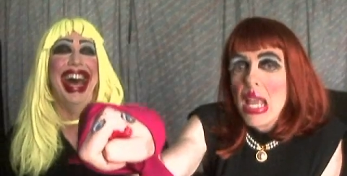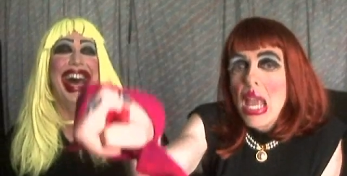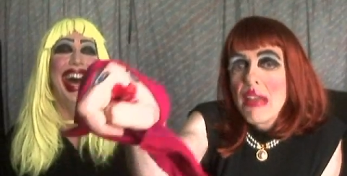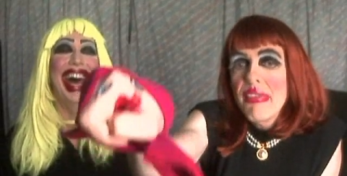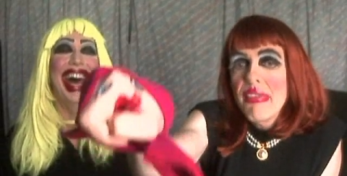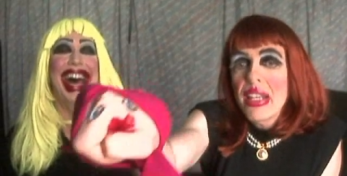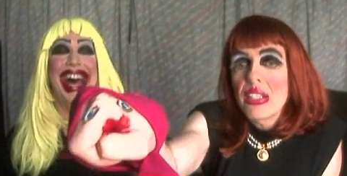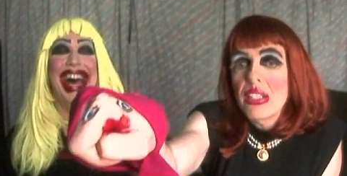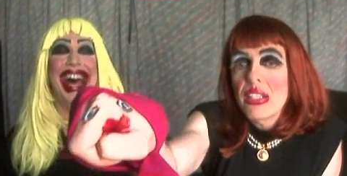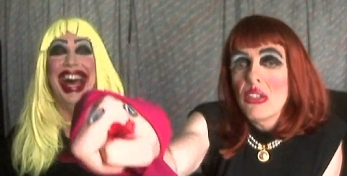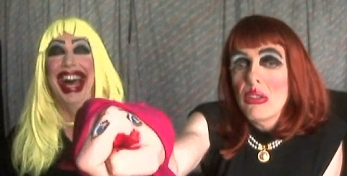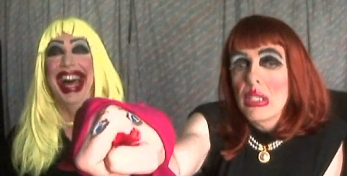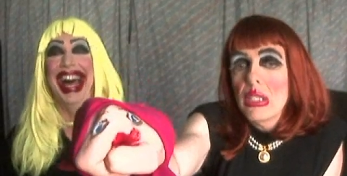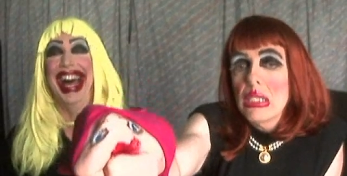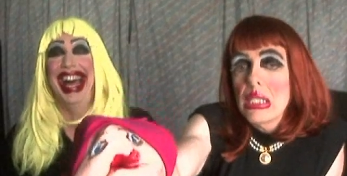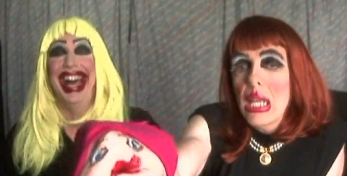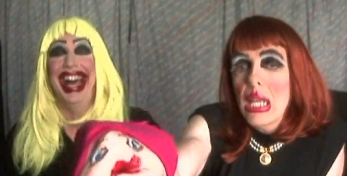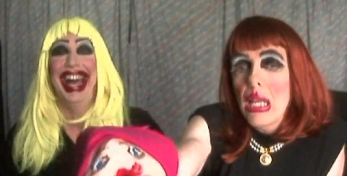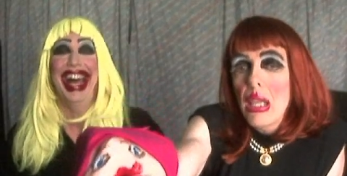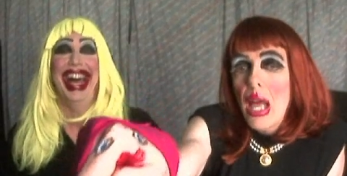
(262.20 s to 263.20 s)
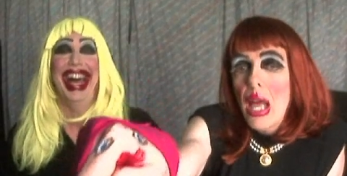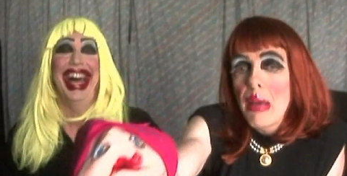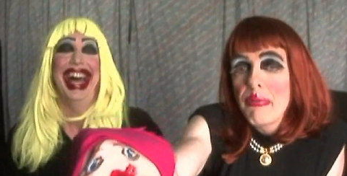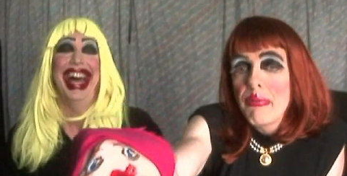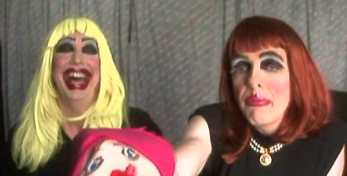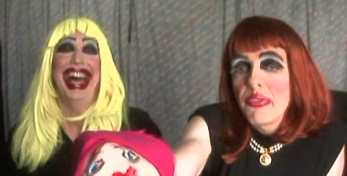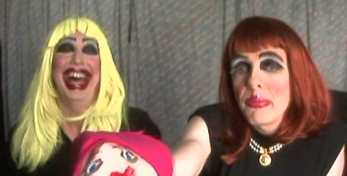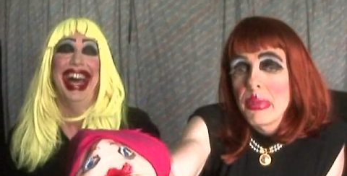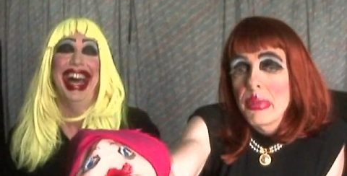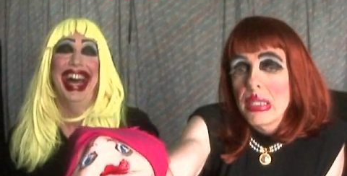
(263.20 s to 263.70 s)
Speaker 1: fact, you can tell I'm
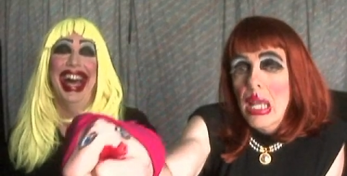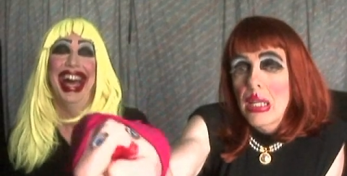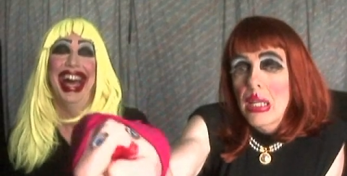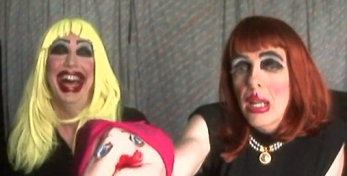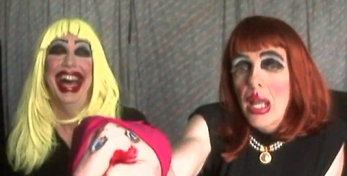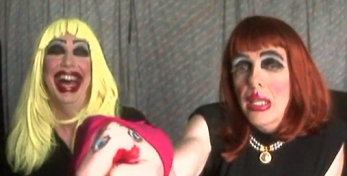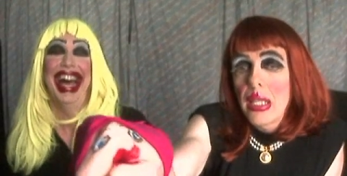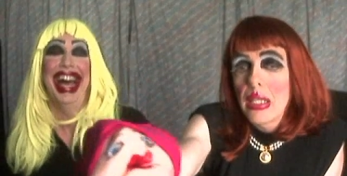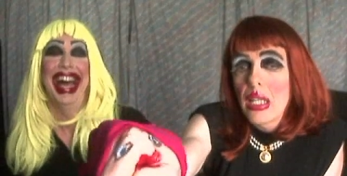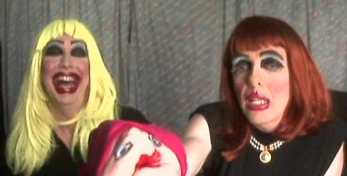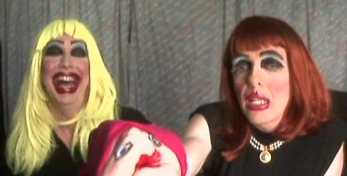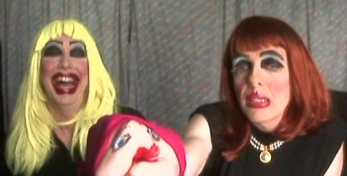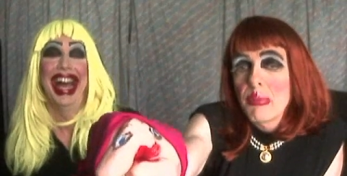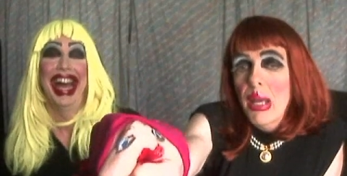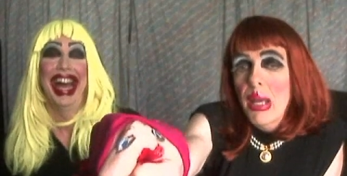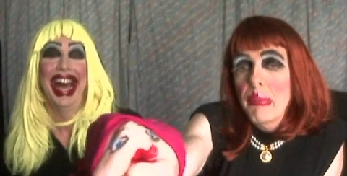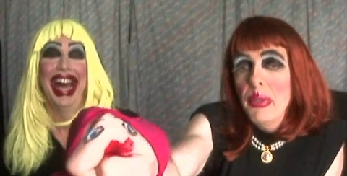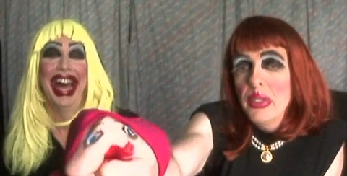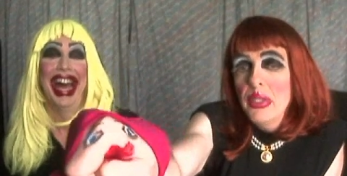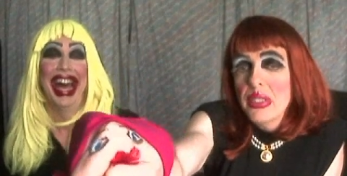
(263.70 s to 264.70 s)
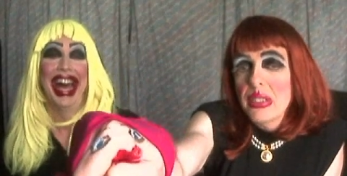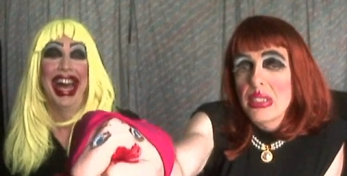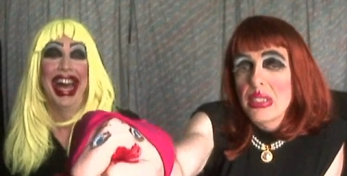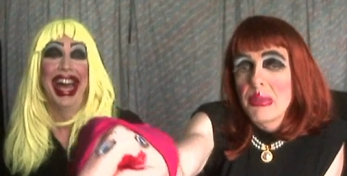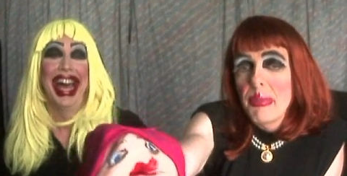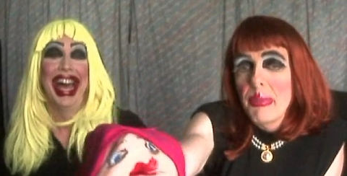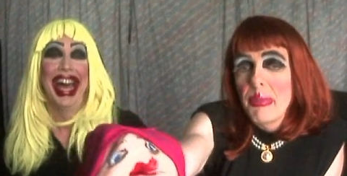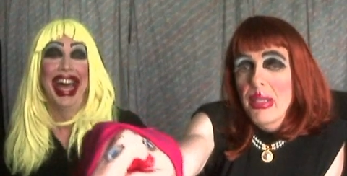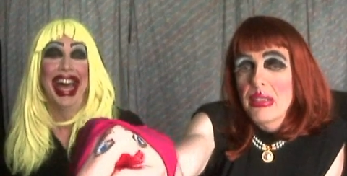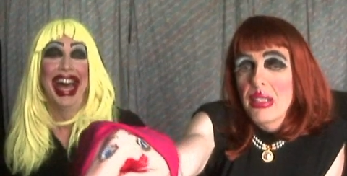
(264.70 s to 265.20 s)
from Staten Island because my pussy
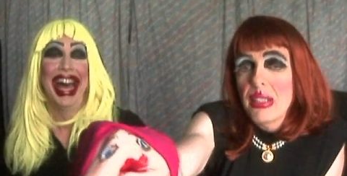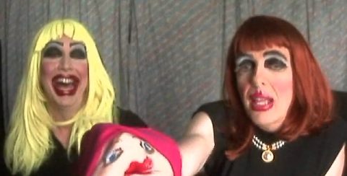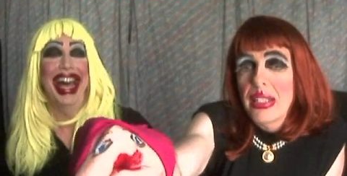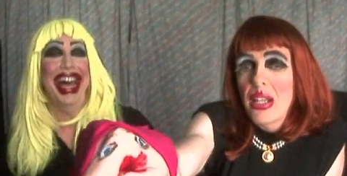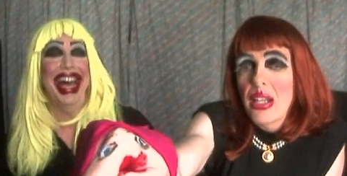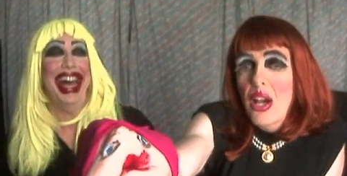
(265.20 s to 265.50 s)
smells like garbage.